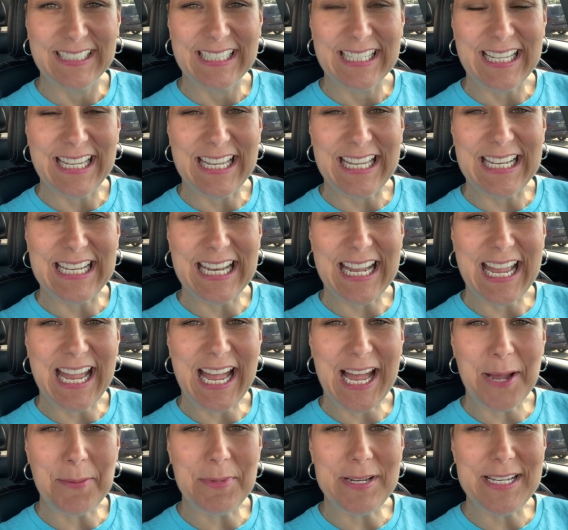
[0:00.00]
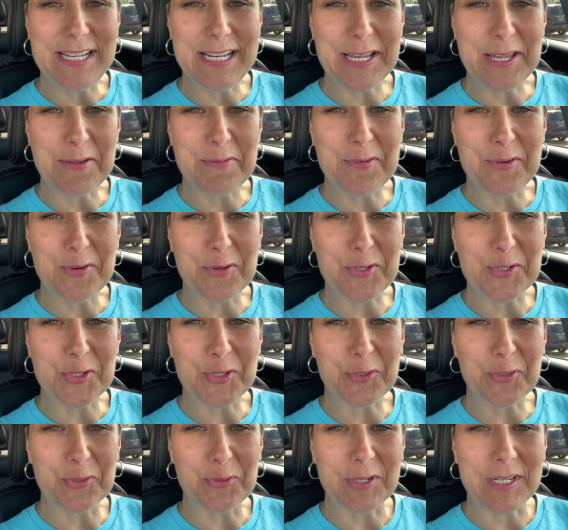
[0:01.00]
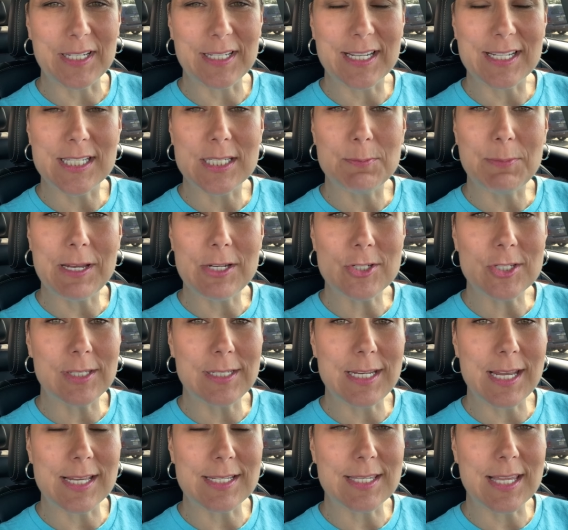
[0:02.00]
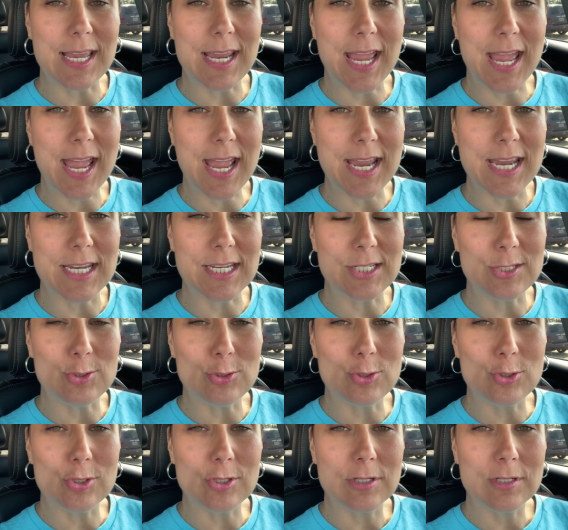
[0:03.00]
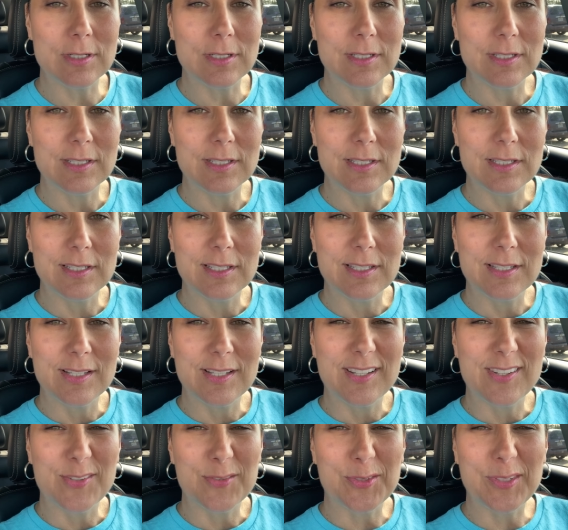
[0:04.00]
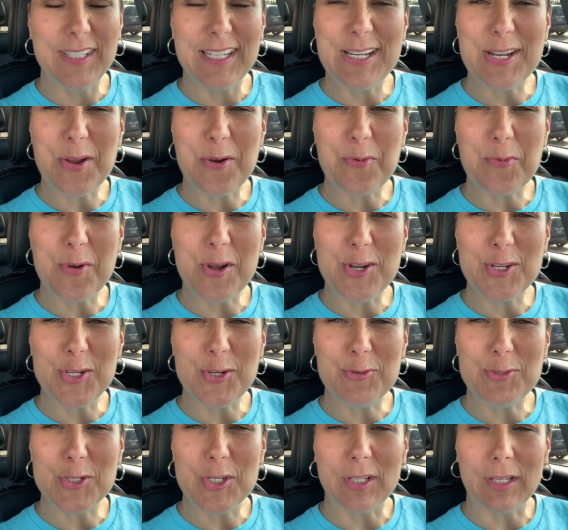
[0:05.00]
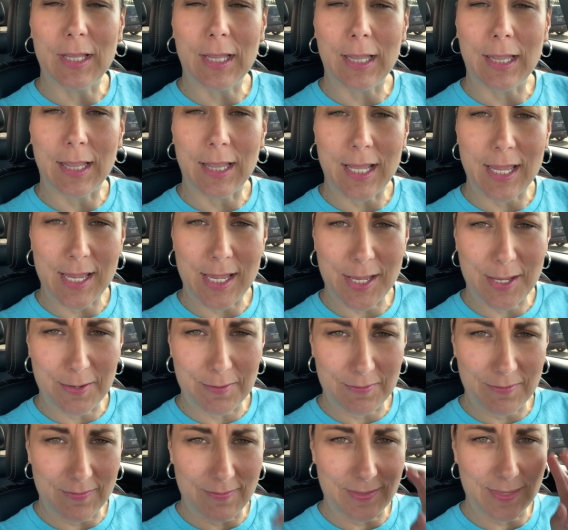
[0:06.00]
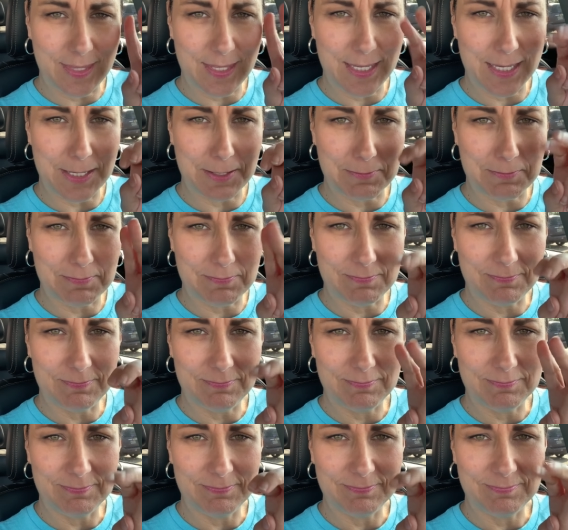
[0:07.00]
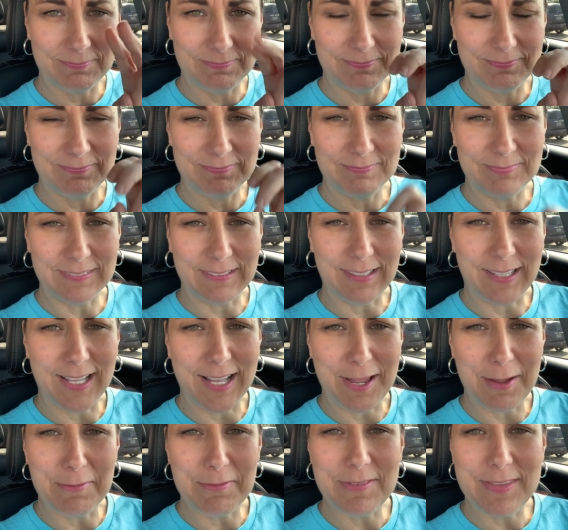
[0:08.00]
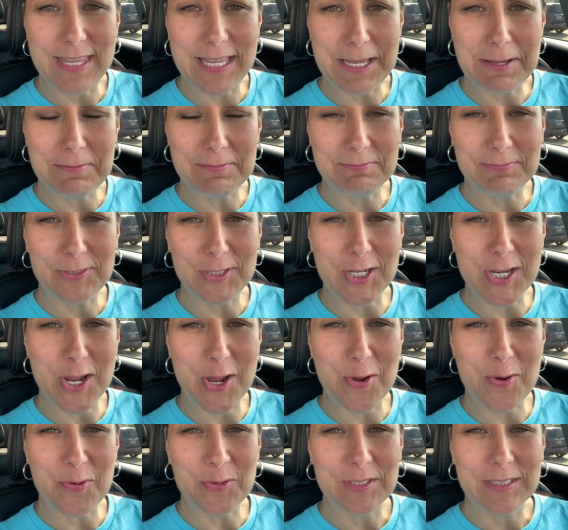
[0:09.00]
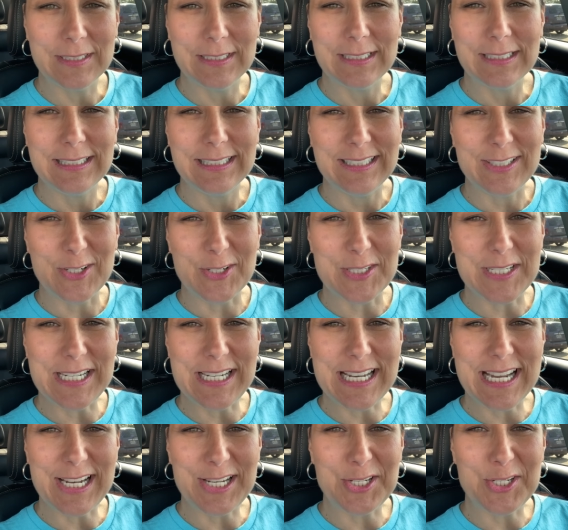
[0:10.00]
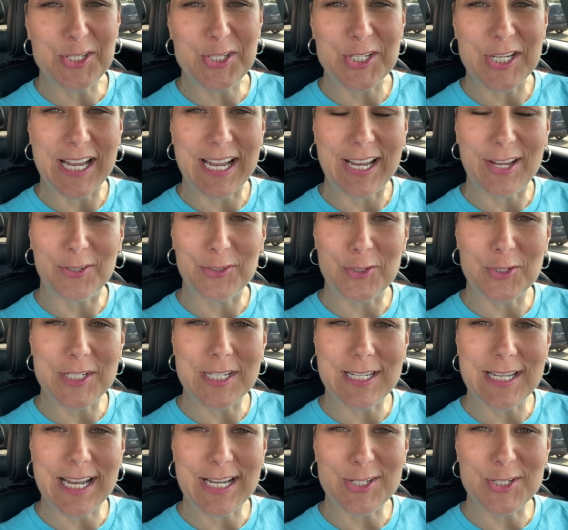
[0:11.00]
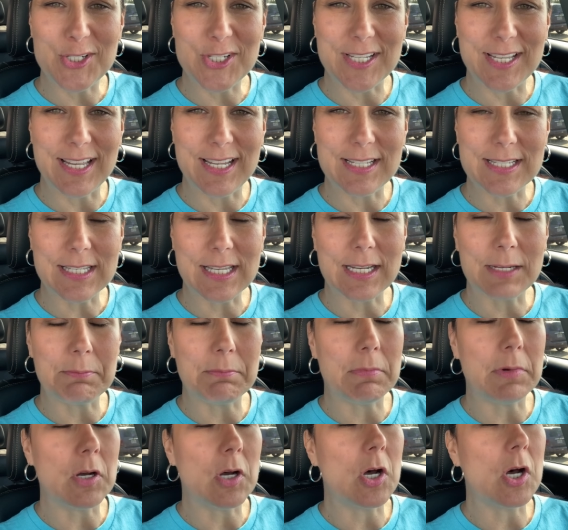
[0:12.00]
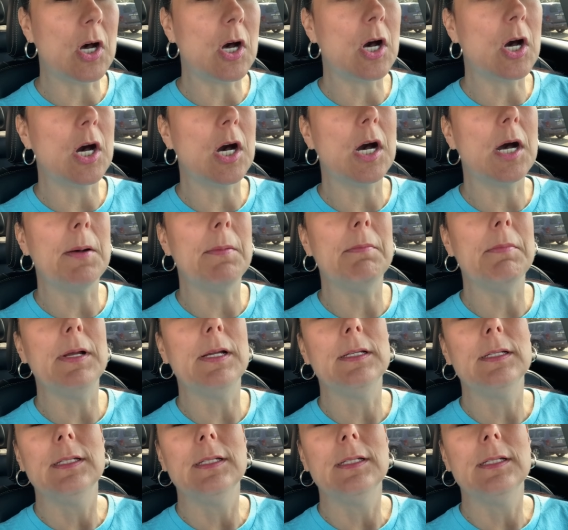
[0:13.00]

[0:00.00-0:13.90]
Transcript: And how many of your children, especially as they age, really don't want you to love them? Love them, you know? Your teenage child, your teenage son's like, Mom,